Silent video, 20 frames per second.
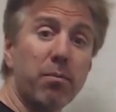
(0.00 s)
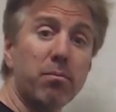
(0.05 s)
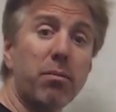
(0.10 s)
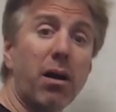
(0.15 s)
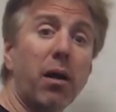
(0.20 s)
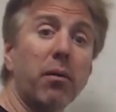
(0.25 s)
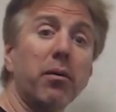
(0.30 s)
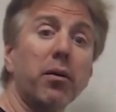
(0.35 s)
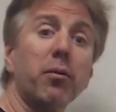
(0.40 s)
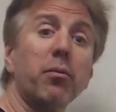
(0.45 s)

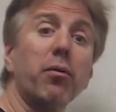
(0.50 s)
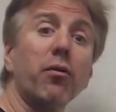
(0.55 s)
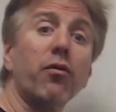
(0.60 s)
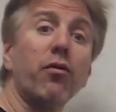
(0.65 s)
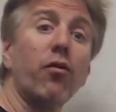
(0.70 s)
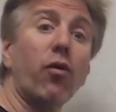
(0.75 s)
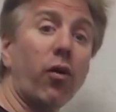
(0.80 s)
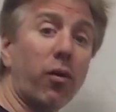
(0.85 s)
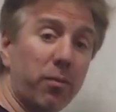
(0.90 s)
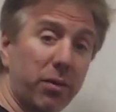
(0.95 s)
public
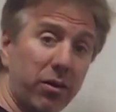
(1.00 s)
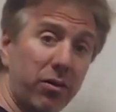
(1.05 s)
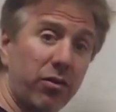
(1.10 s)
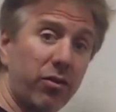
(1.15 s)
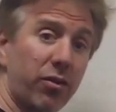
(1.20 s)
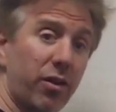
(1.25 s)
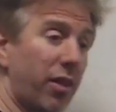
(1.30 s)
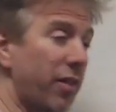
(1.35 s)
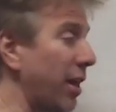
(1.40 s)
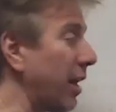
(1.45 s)

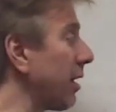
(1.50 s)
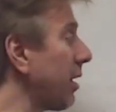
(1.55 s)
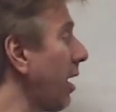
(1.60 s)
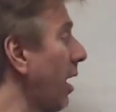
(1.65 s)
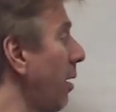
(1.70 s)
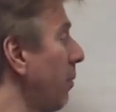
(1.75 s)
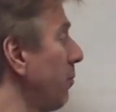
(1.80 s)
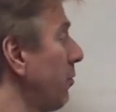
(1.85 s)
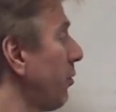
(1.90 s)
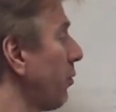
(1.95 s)
performance that
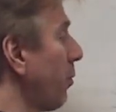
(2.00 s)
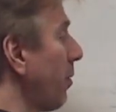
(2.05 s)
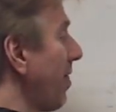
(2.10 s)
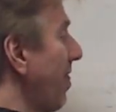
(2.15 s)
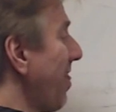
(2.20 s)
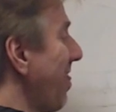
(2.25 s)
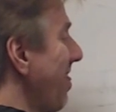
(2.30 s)
comes with